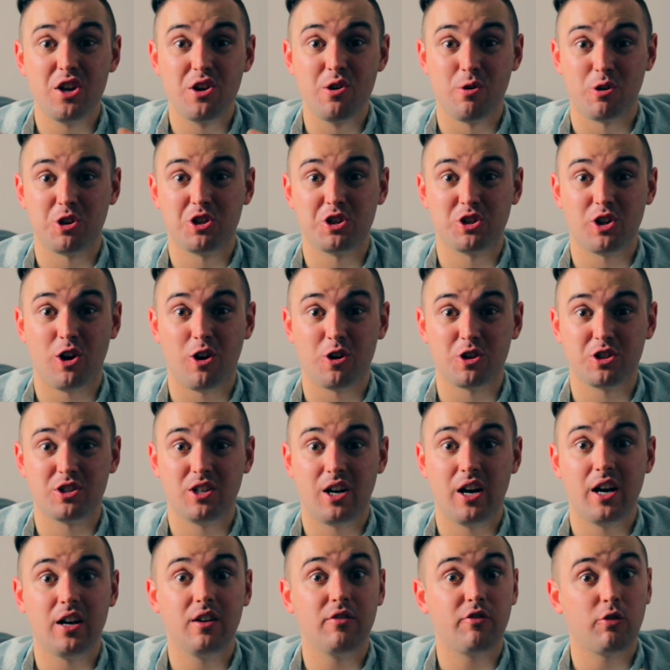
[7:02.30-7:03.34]
your star
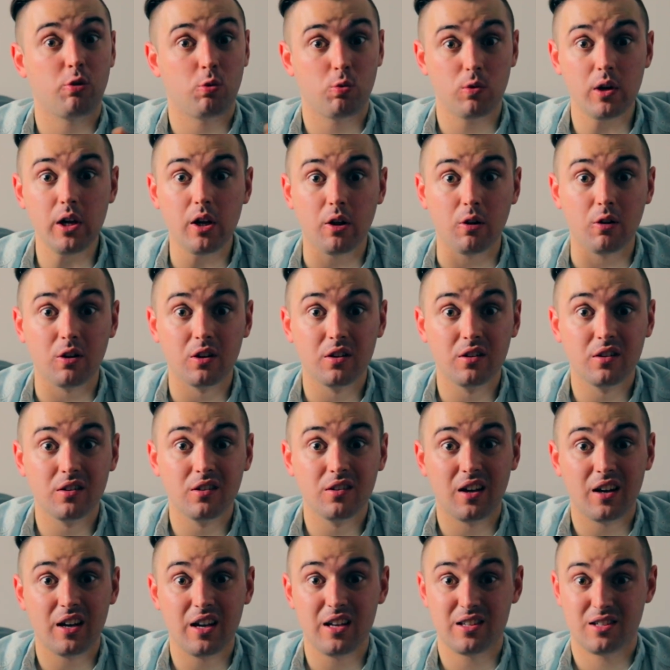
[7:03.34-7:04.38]
sign for real.
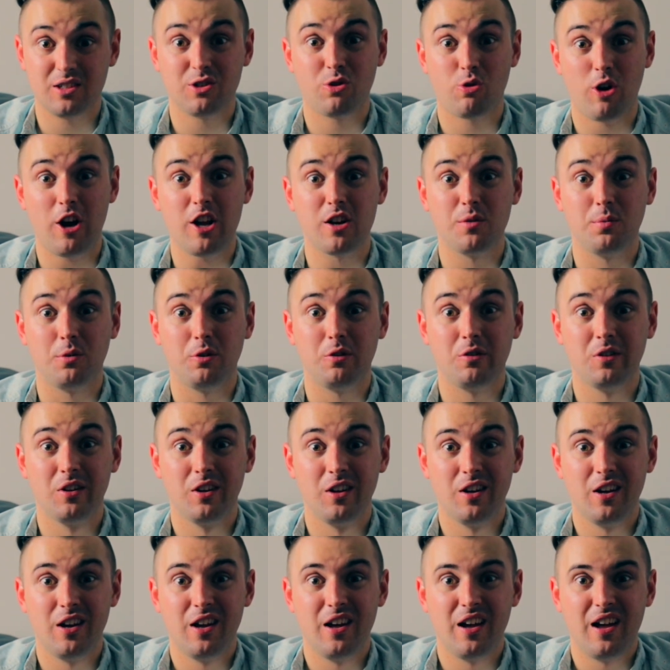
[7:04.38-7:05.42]
It's incredible.
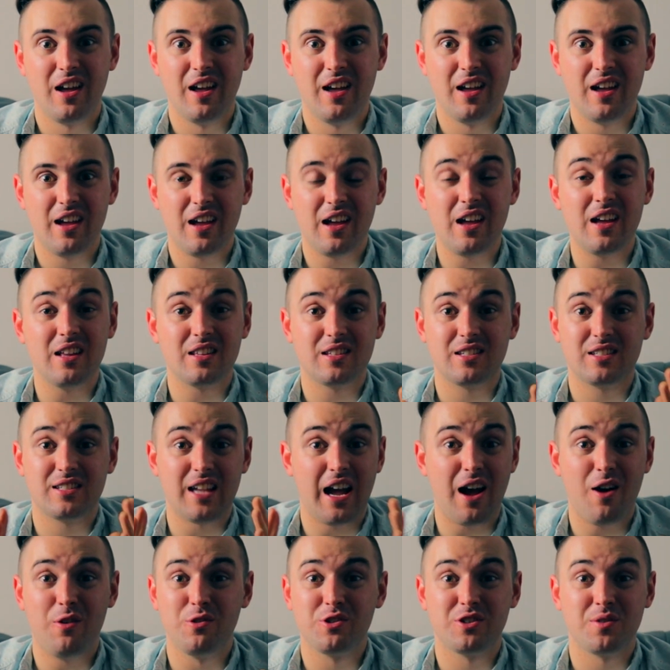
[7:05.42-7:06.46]
It
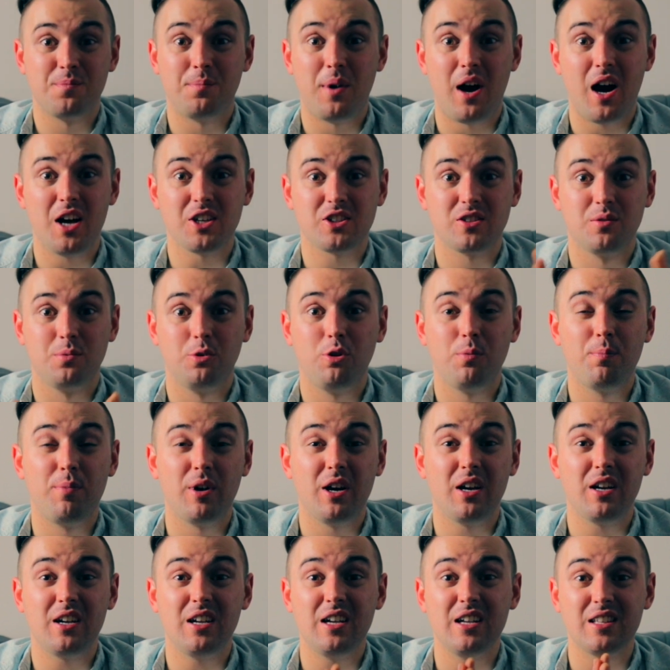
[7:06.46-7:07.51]
sounds impossible,
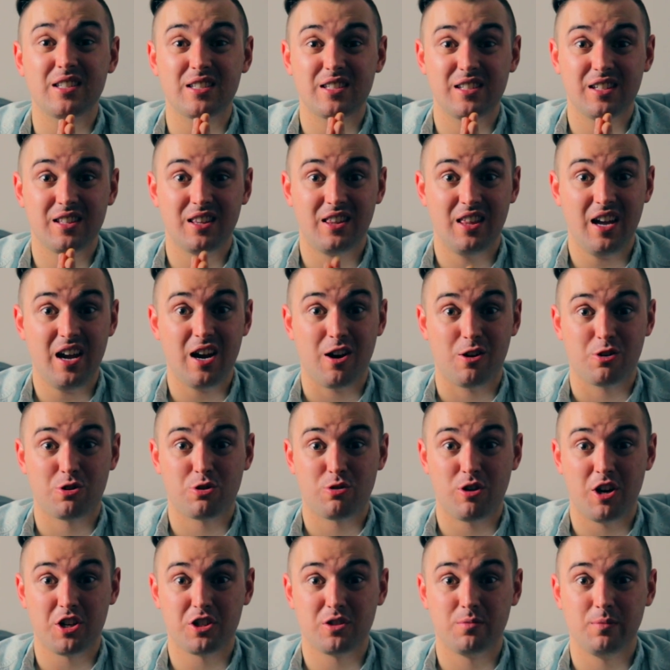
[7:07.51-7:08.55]
but it's there,
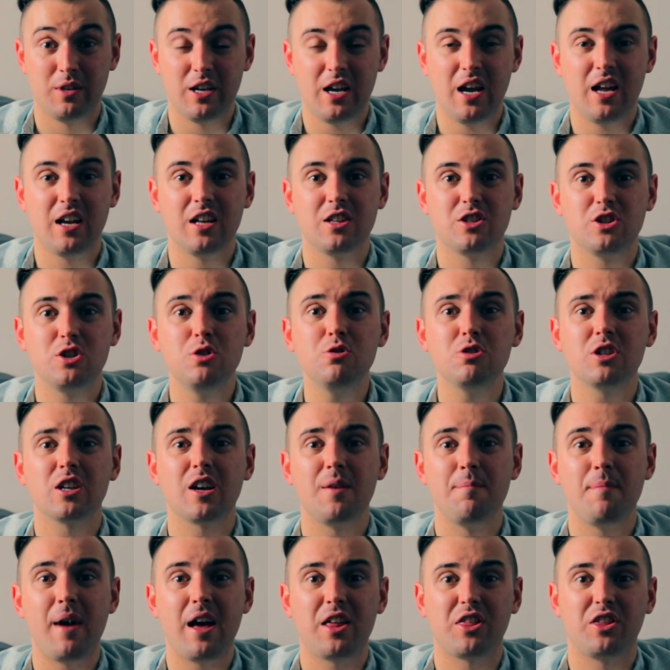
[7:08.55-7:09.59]
trust me, and it's
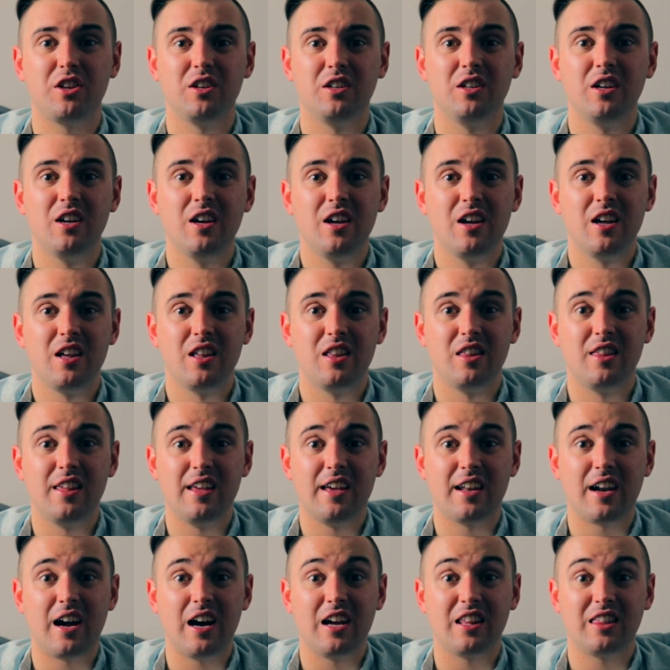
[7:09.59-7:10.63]
using a method
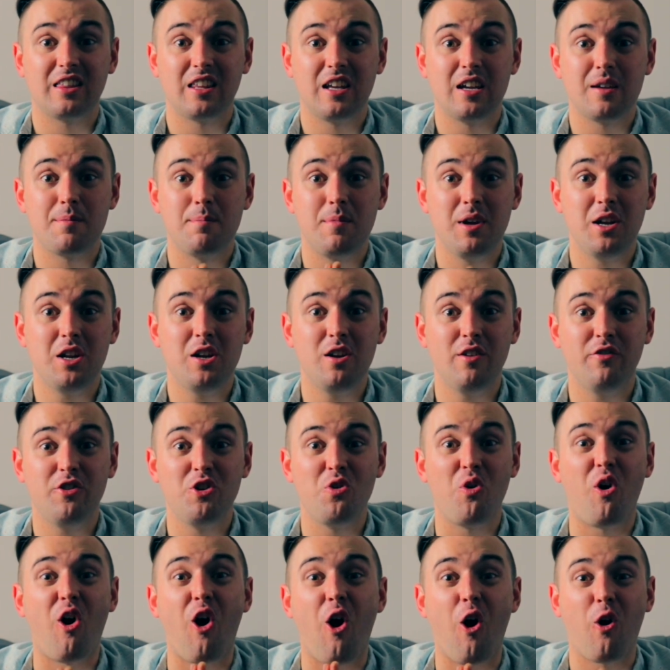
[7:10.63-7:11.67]
that I think many of
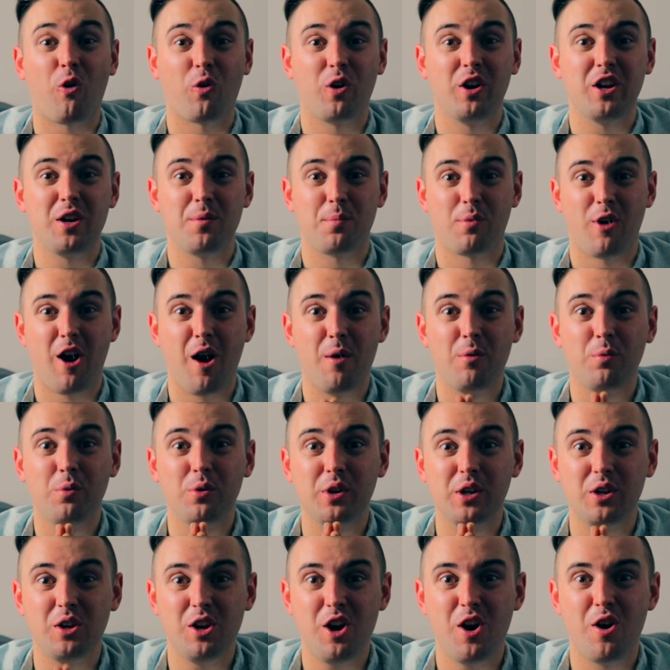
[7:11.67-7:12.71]
you already
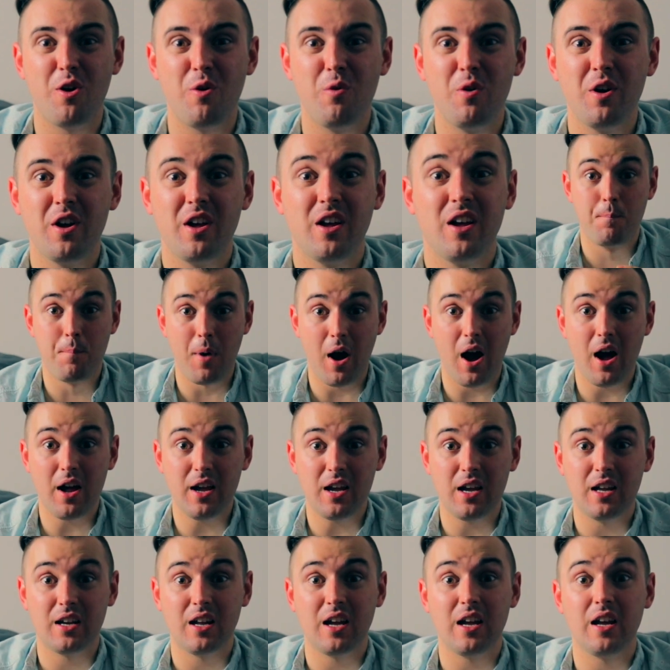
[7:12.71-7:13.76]
probably know,
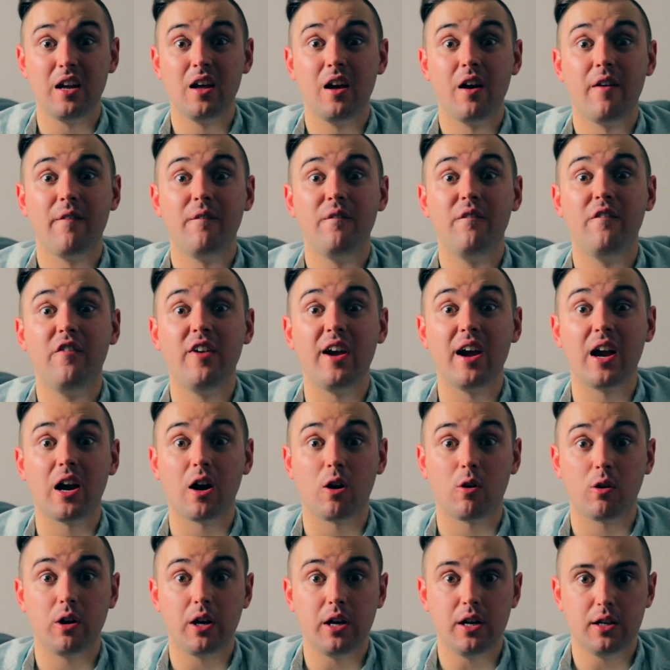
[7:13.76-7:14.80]
but in a
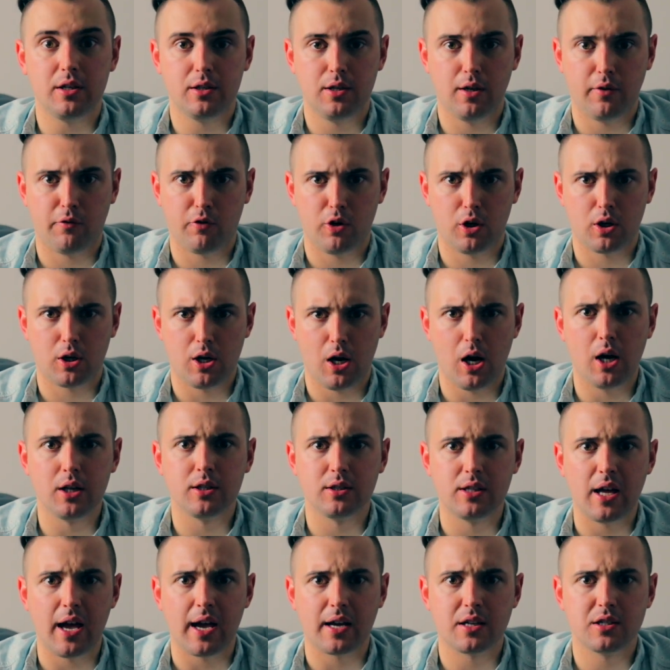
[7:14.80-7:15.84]
very different
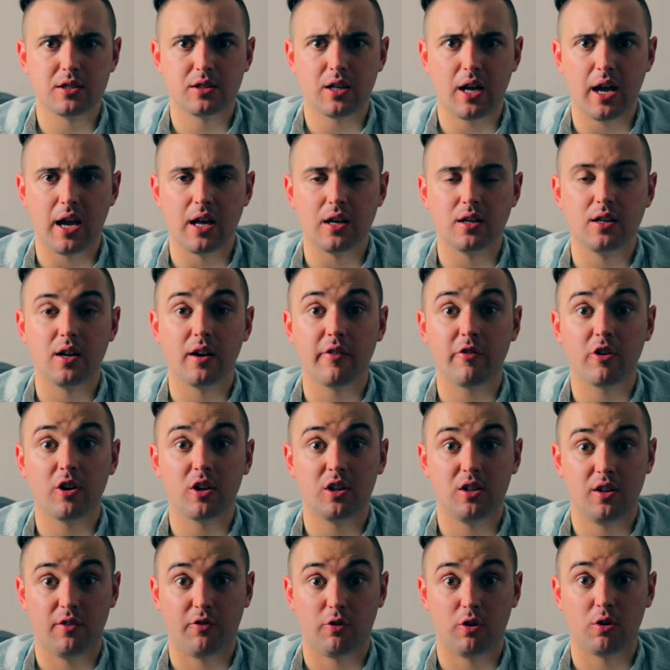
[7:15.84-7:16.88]
context and
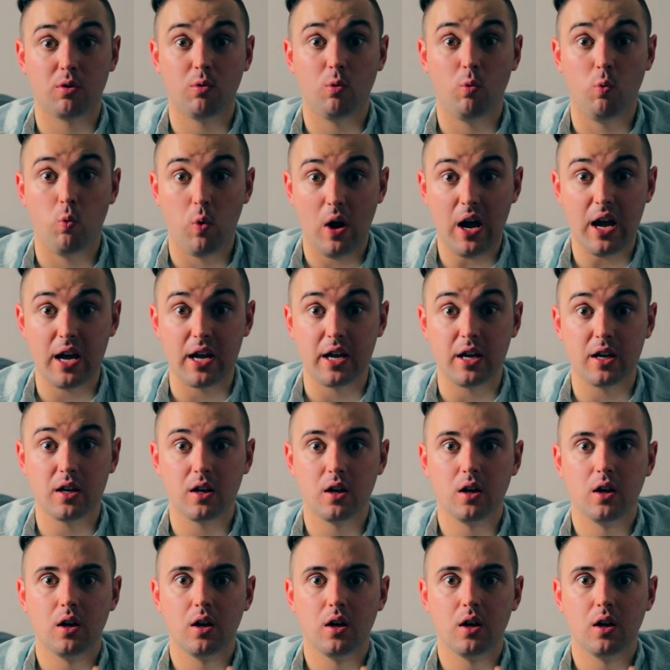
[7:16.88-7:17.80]
very different way.